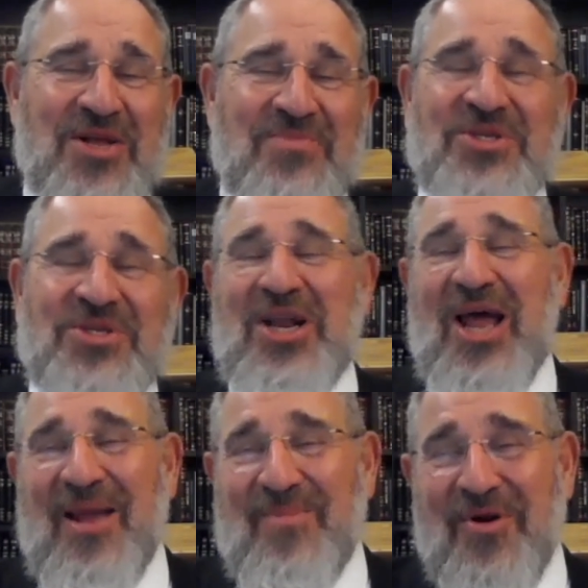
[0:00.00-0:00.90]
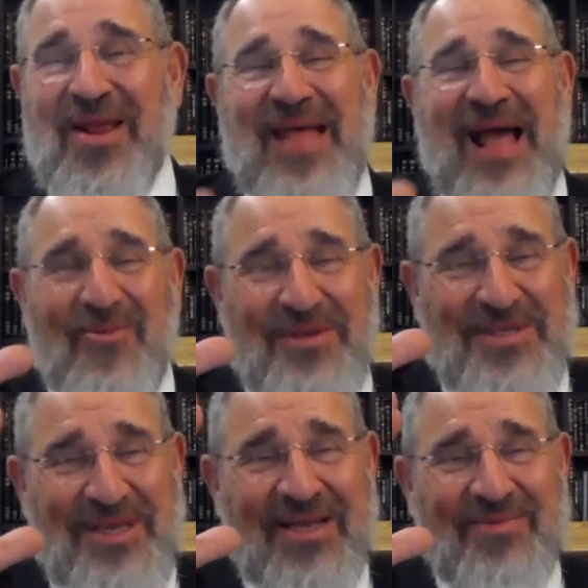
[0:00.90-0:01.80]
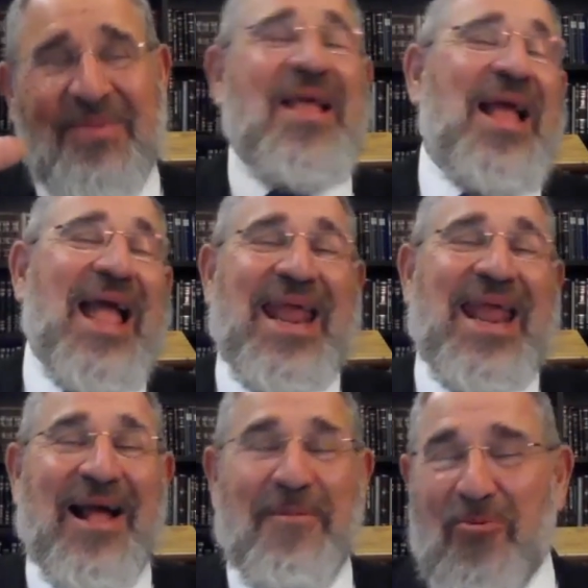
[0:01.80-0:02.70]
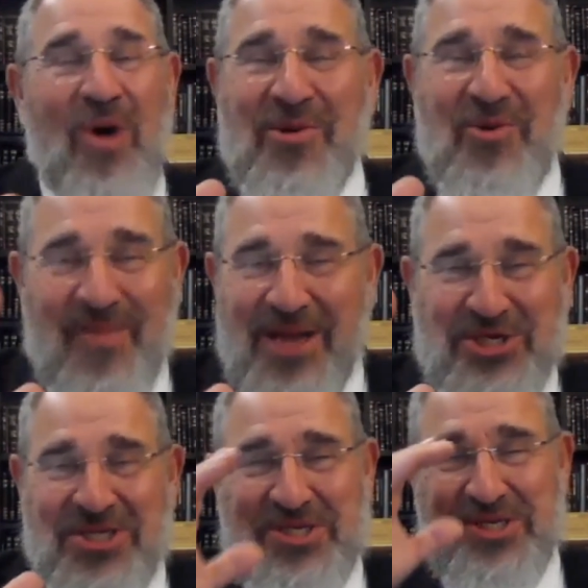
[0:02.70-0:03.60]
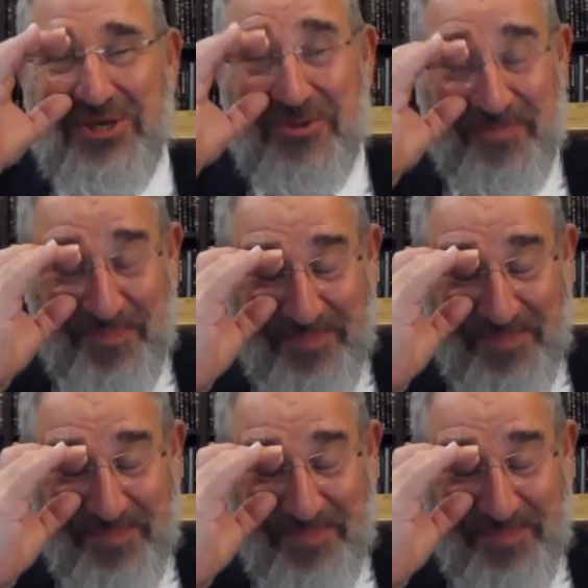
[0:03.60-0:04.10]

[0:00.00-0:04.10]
Musa library. That was the, anyhow, why do I mention this to you?